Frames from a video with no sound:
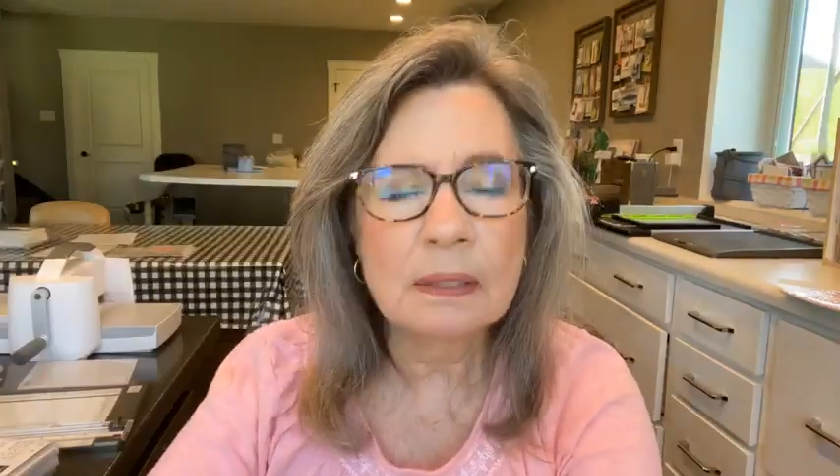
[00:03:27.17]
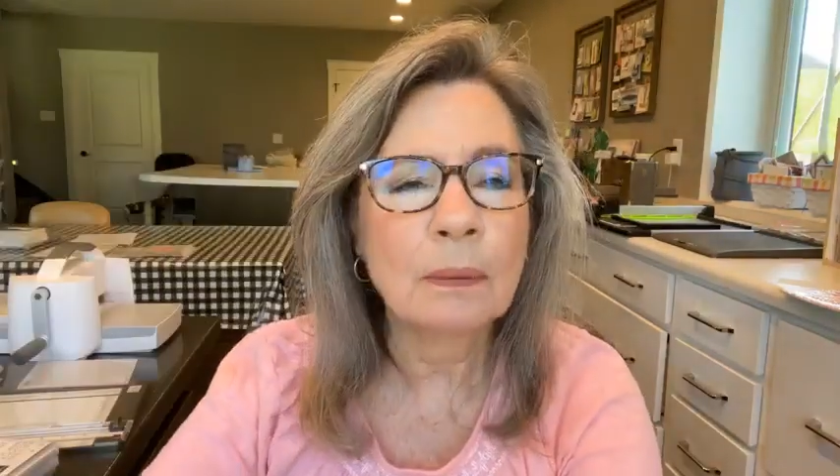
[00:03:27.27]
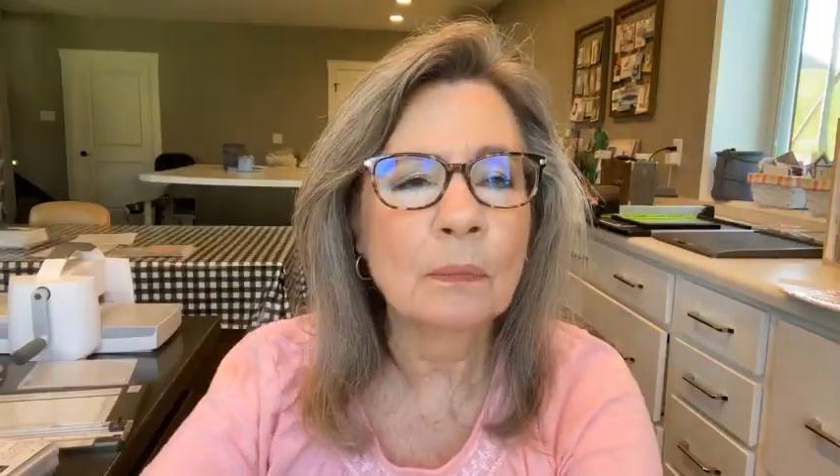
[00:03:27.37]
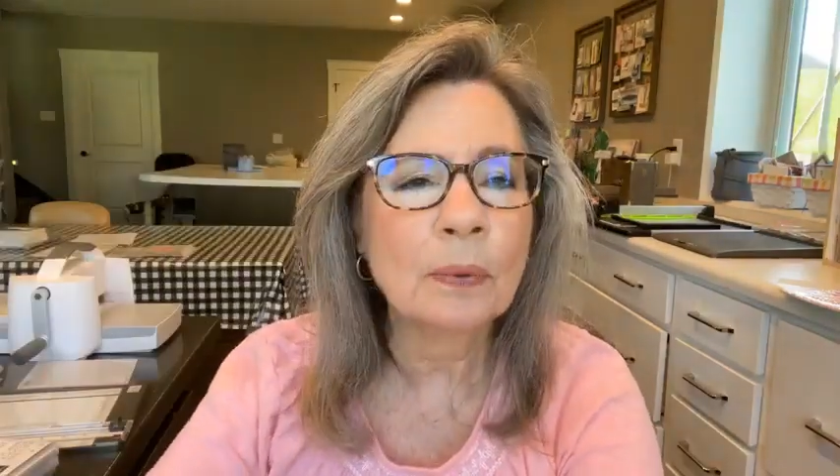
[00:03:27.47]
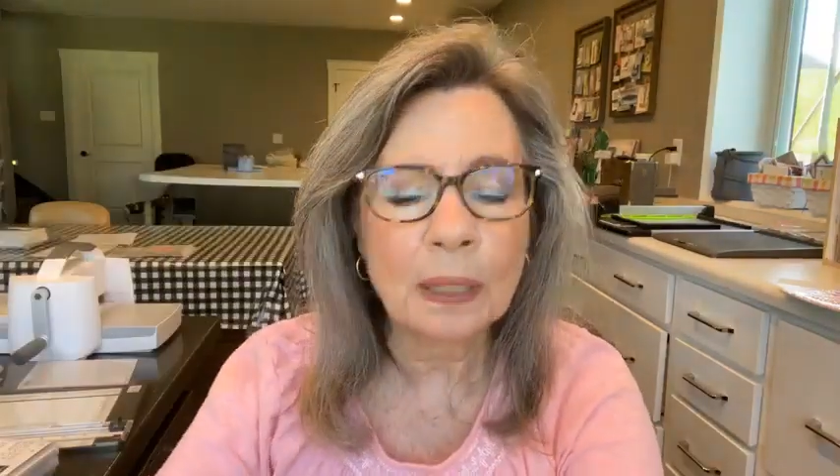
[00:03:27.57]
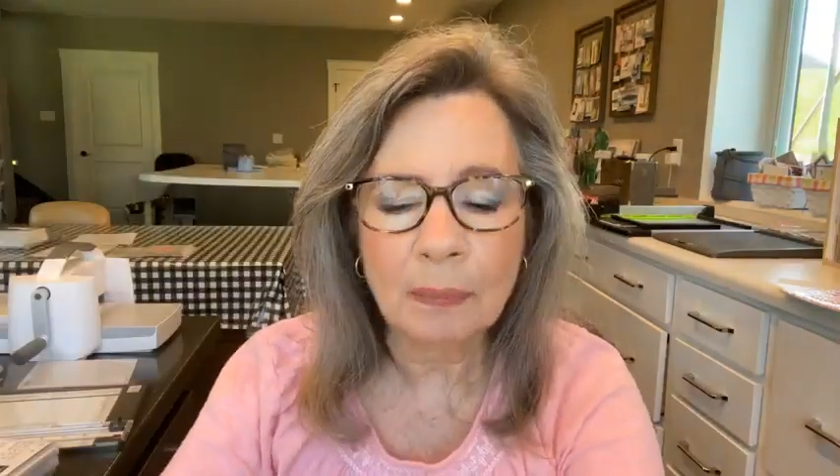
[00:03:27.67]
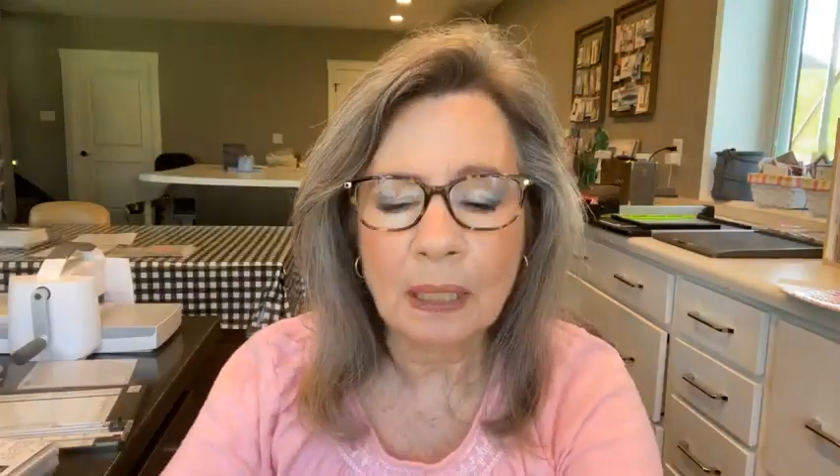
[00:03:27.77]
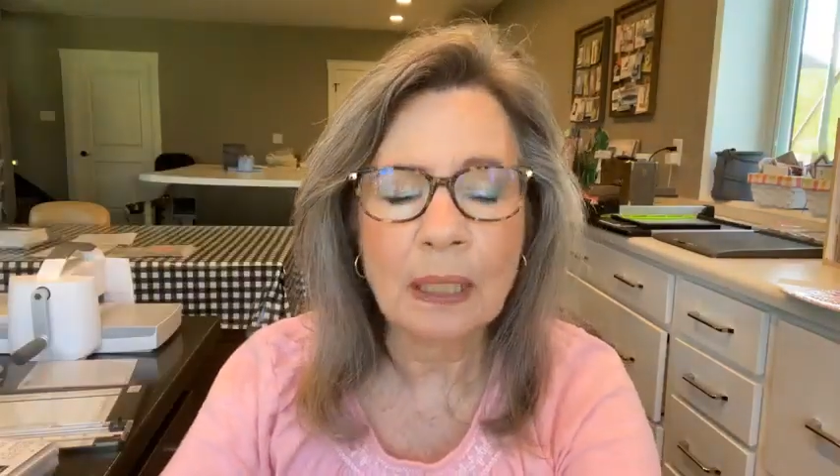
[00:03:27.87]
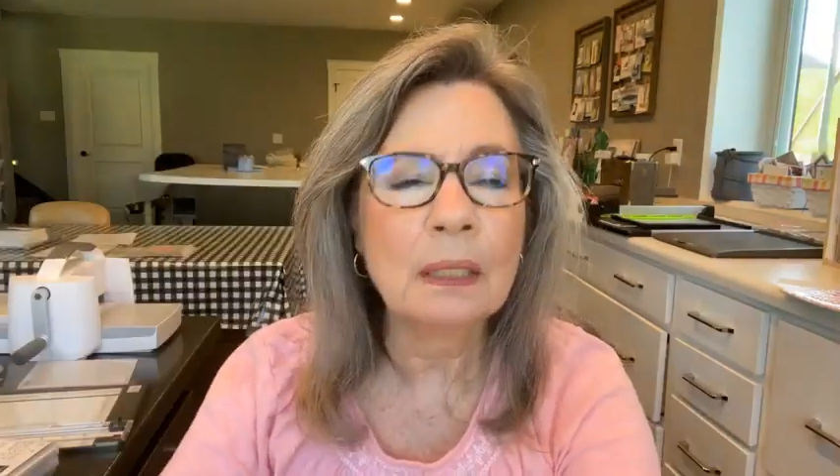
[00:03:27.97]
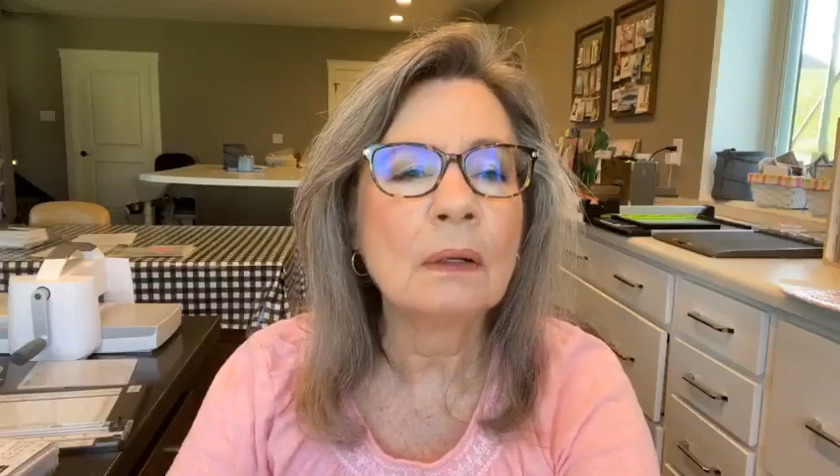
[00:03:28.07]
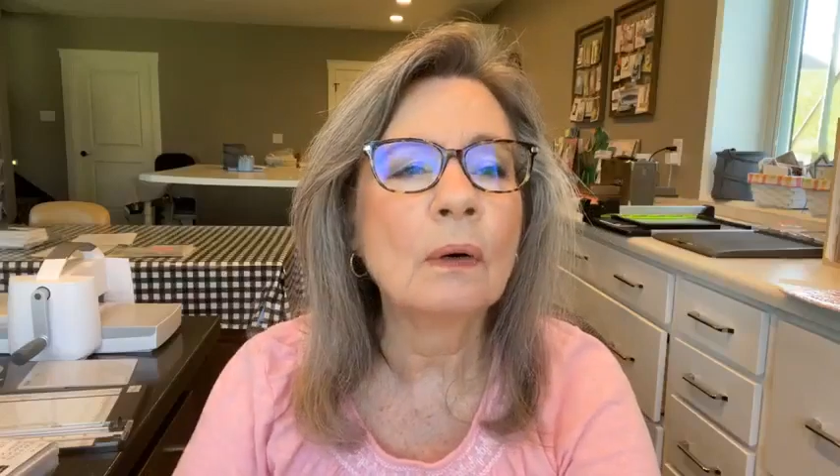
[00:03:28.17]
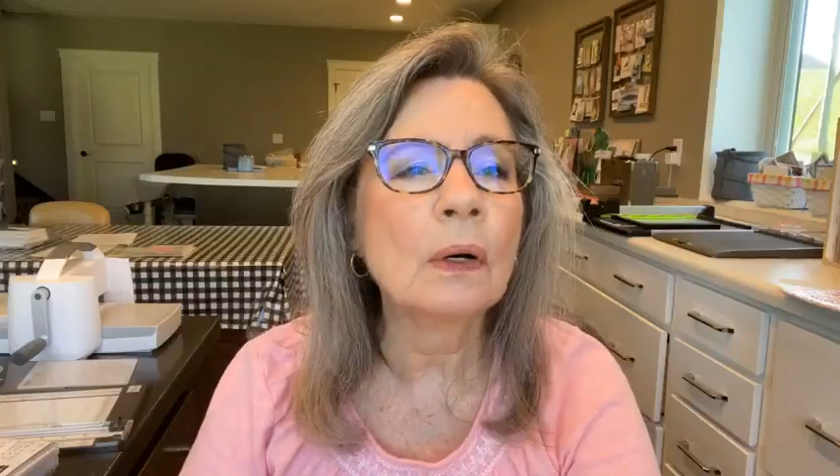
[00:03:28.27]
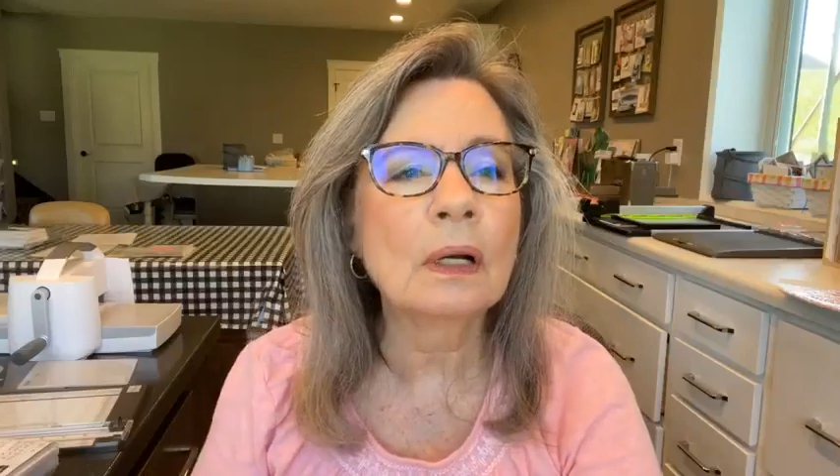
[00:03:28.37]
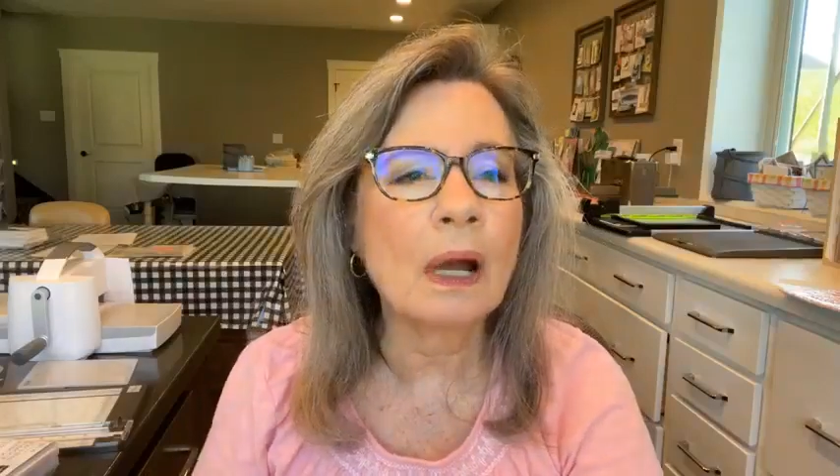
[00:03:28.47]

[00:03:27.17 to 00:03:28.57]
some ribbon, or a